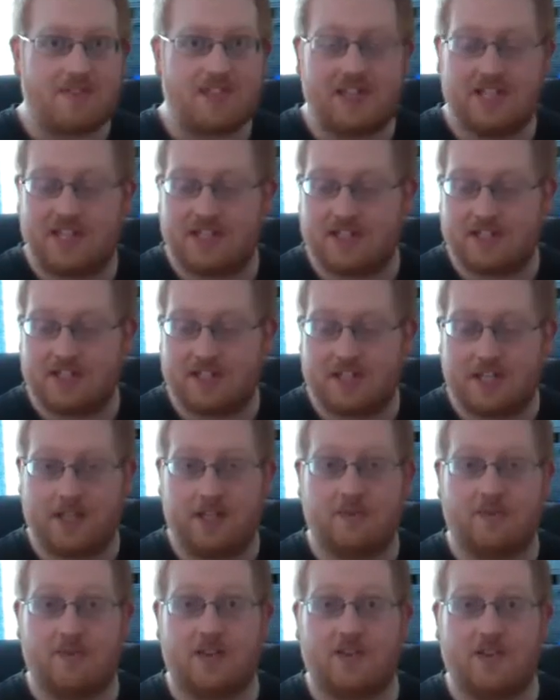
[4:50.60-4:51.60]
honestly
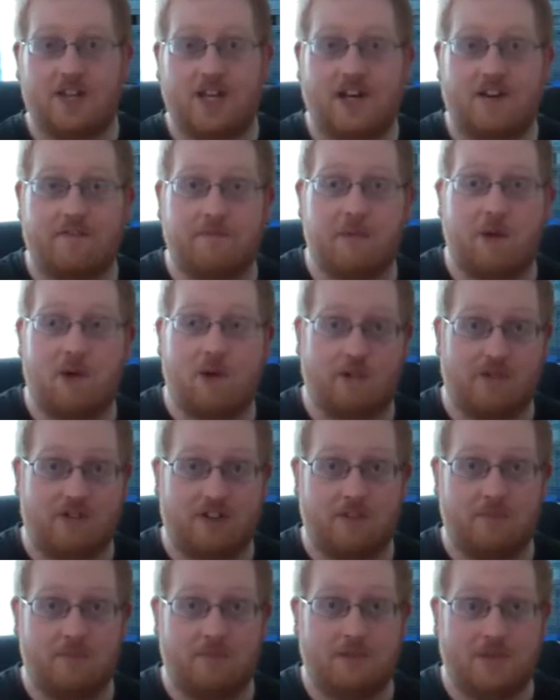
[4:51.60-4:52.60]
think we should have more
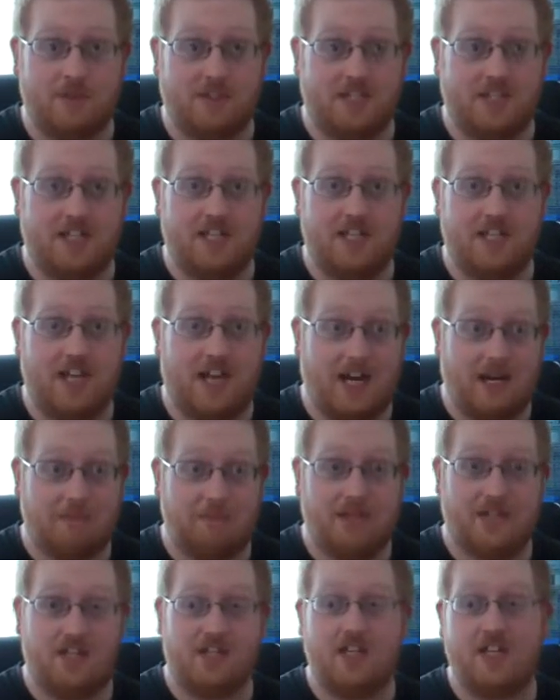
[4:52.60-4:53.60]
Dragon Ball Z
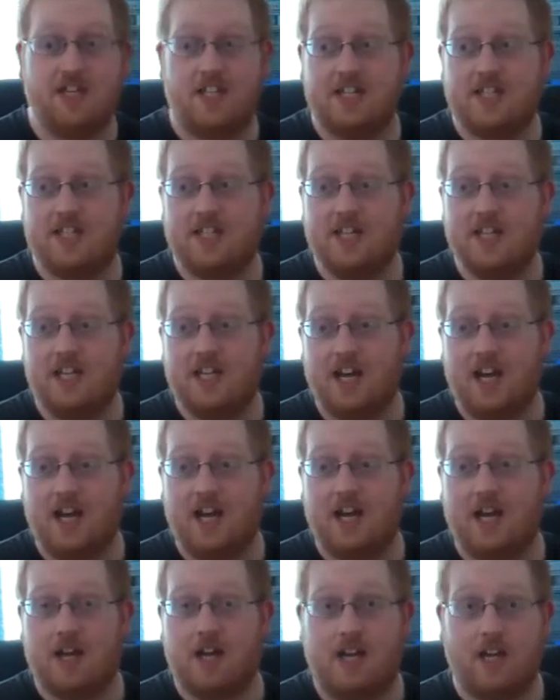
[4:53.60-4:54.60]
RPGs.
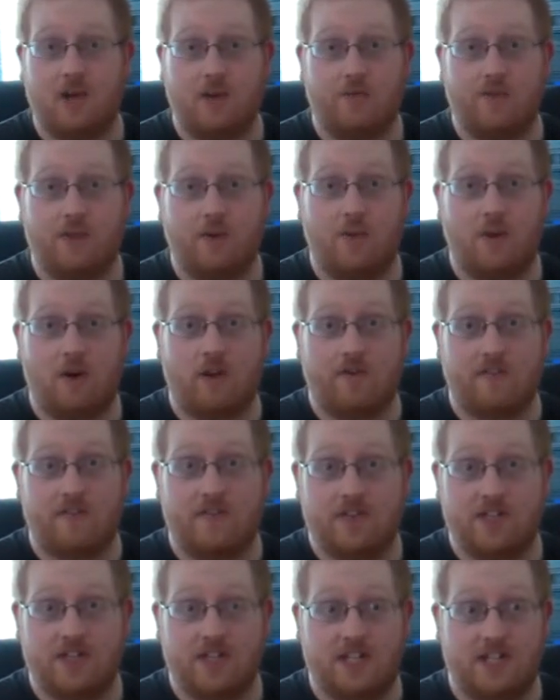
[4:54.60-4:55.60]
I love the one
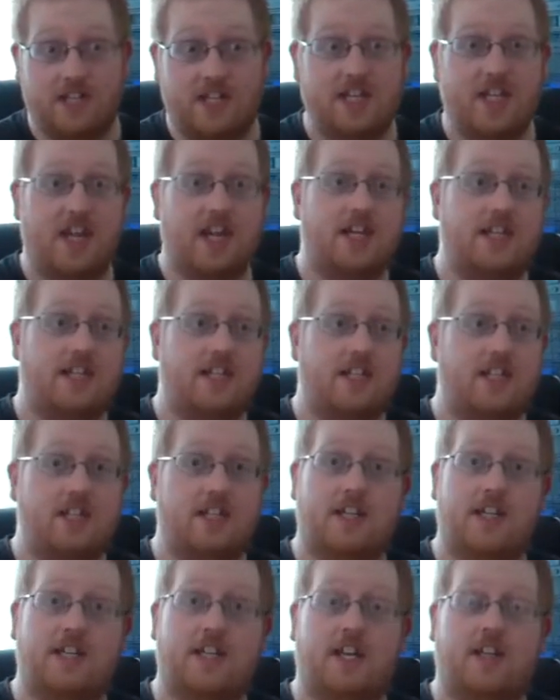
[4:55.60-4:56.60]
for the DS,
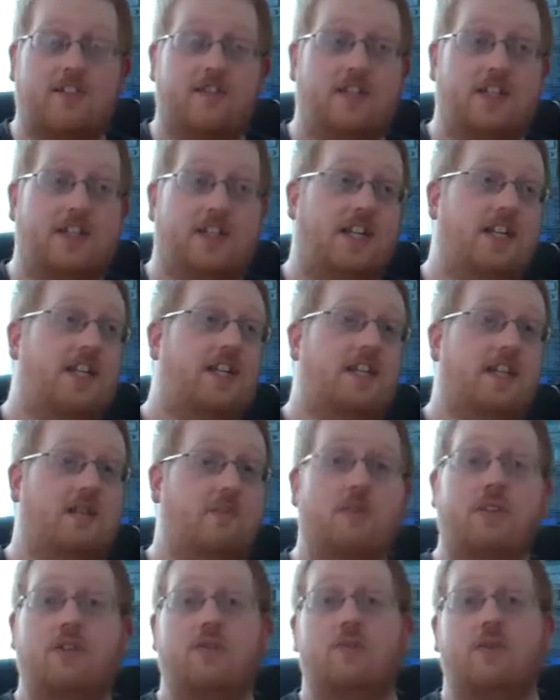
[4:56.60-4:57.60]
the Attack of the Saiyans. I
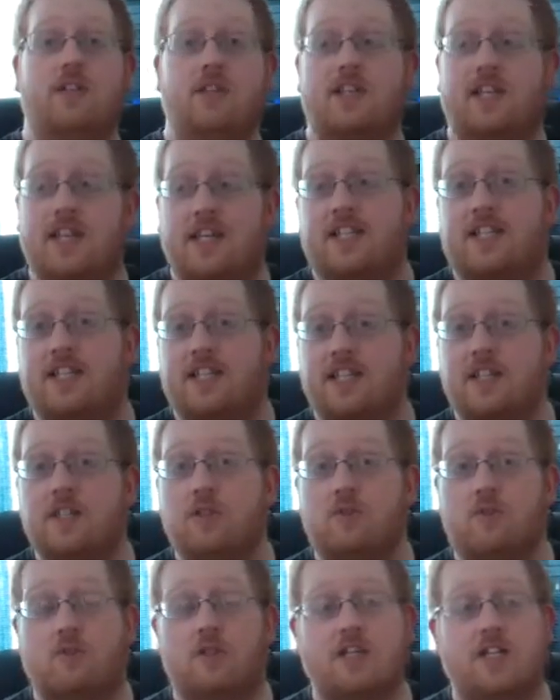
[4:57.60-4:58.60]
wish we'd get a
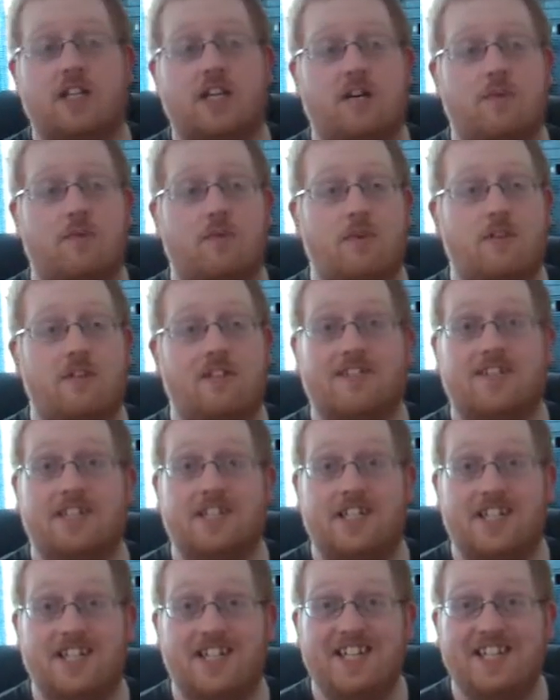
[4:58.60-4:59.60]
sequel to that one, because
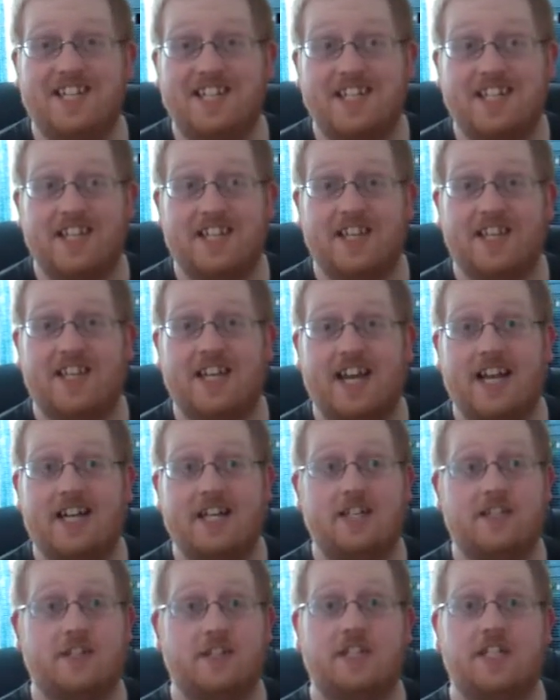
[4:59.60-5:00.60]
they teased it at the
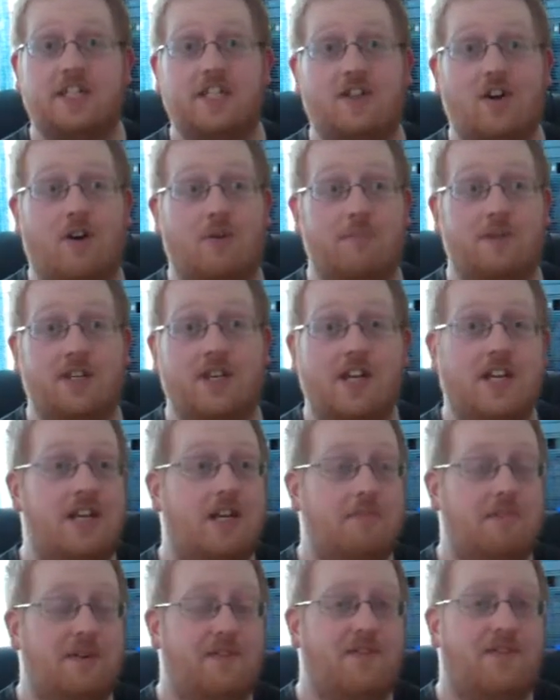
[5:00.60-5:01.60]
end, because it stopped
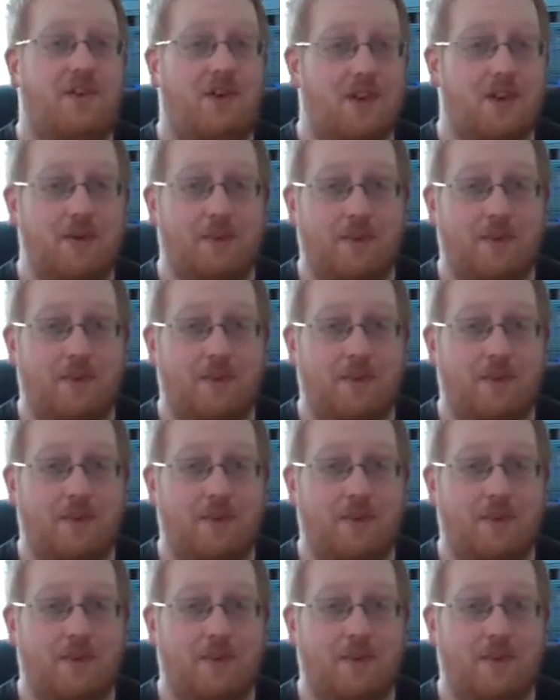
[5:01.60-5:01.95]
before they